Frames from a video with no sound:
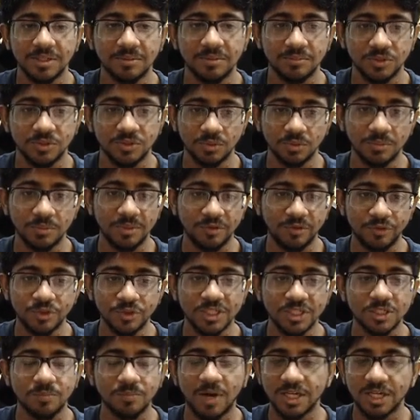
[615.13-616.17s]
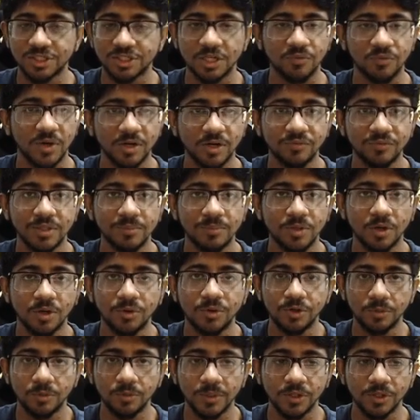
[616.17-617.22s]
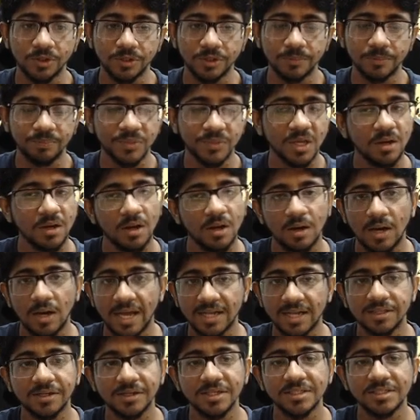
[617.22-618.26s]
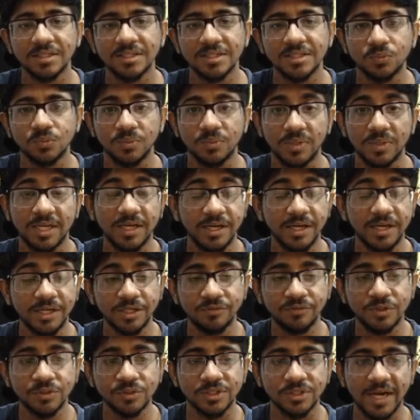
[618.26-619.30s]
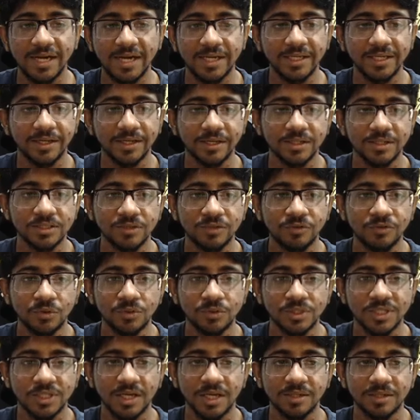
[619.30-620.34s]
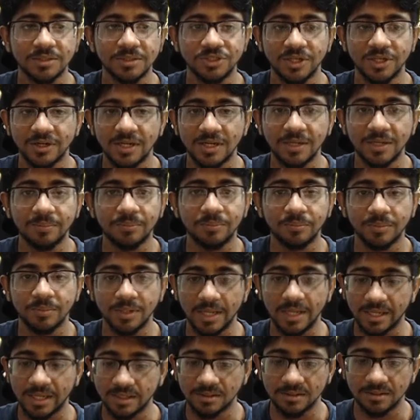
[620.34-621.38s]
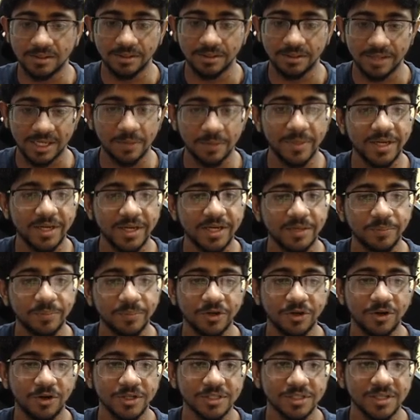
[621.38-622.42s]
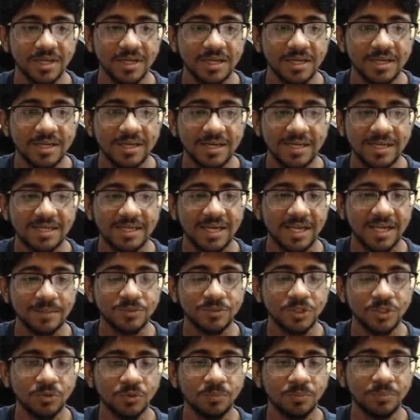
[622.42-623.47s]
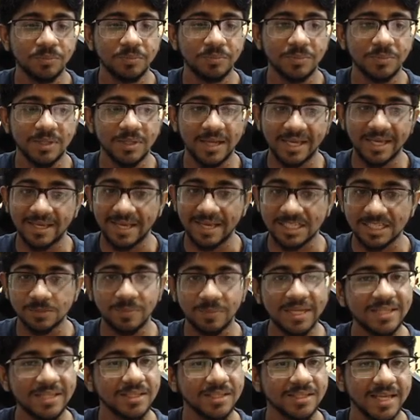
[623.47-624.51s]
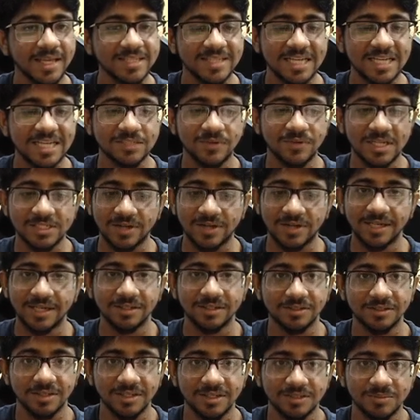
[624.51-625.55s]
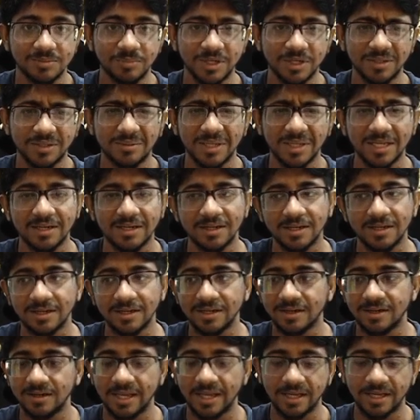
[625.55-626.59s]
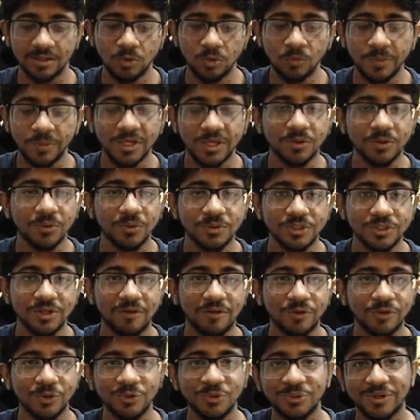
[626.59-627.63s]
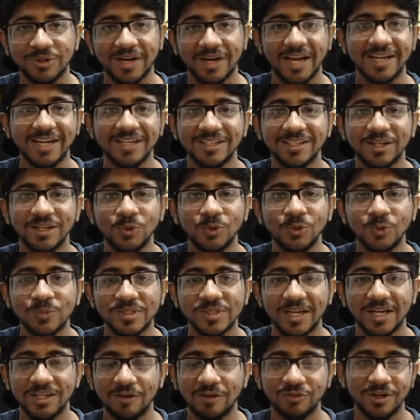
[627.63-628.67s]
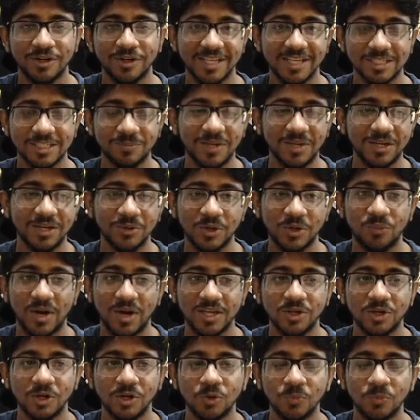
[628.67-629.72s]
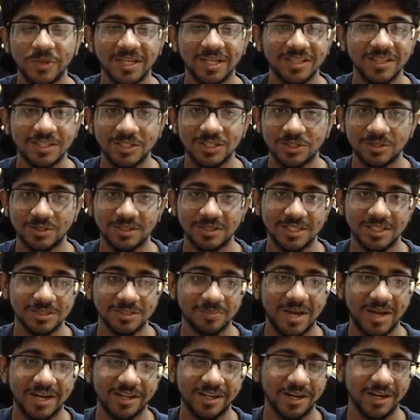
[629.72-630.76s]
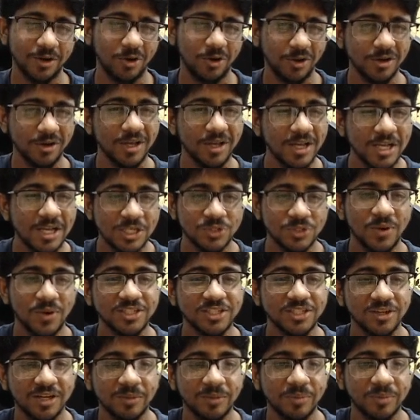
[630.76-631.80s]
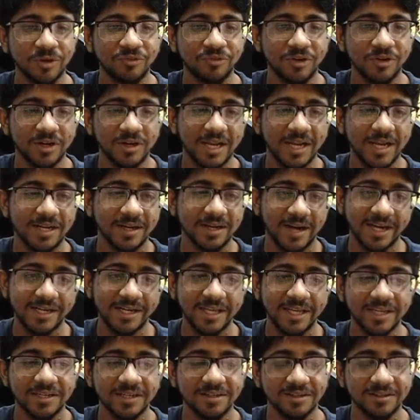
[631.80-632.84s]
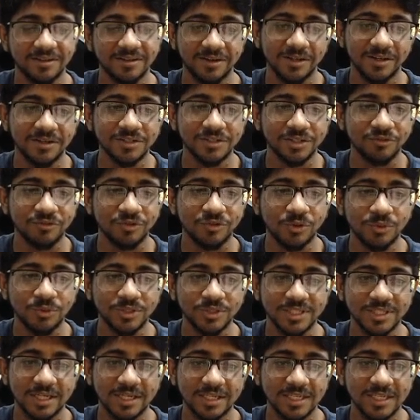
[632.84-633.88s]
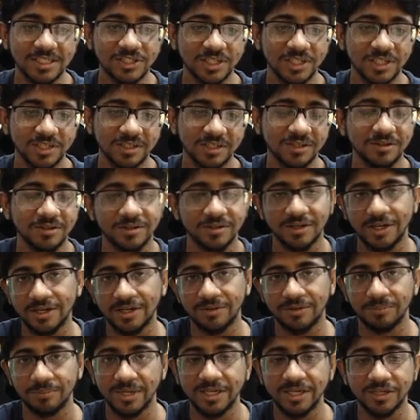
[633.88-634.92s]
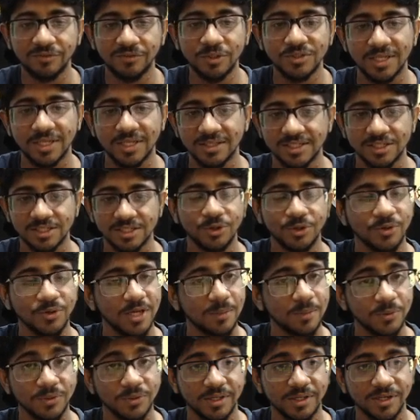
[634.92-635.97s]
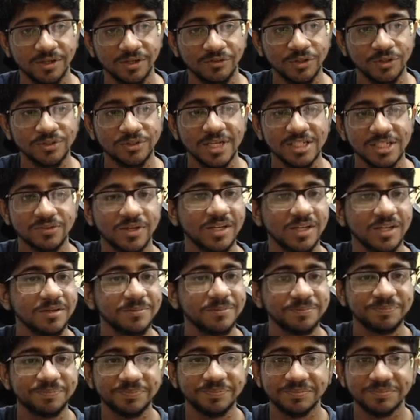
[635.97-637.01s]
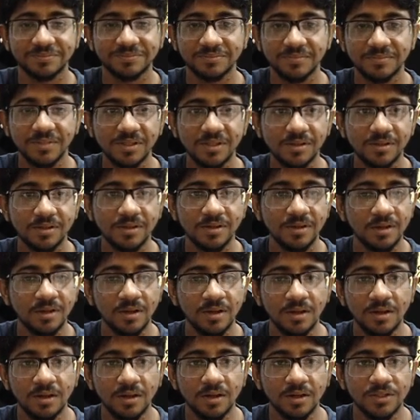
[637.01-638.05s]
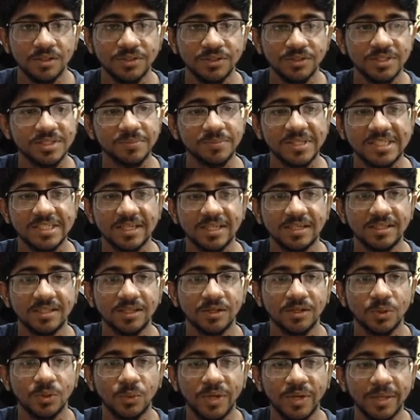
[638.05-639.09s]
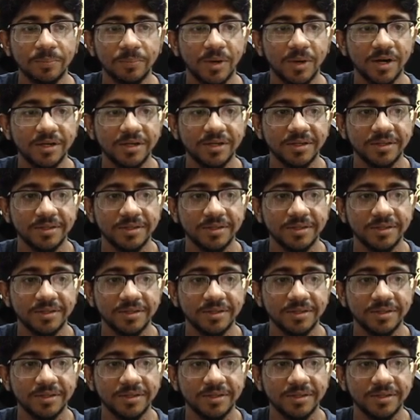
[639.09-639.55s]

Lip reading: So if you just master one of them, you're going to be good. Another reason is in interviews, writing recursive codes are generally like recommended because it helps you to like explain the things as well as write the things. But in like loopy codes, you have to write the loops and you have to explain, okay, why you're looping in this manner and all. So I generally prefer like writing recursive codes at least in interviews, and this is going to help you in interviews as well. So this is basically the coding part.